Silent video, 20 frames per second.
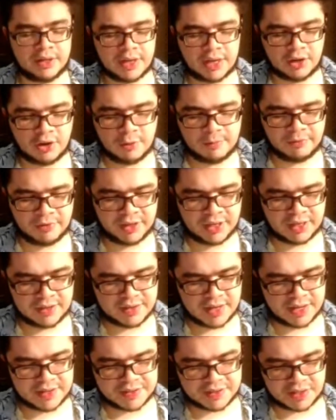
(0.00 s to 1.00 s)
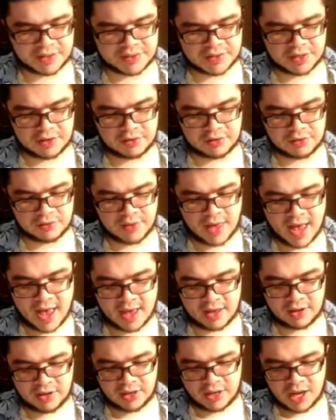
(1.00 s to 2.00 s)
And hopefully he does continue to do
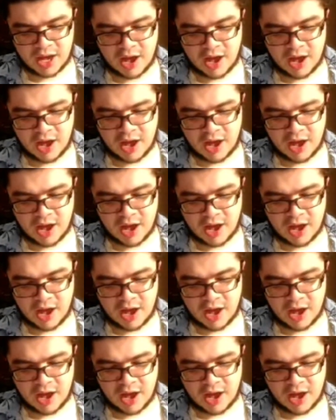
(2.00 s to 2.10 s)
that.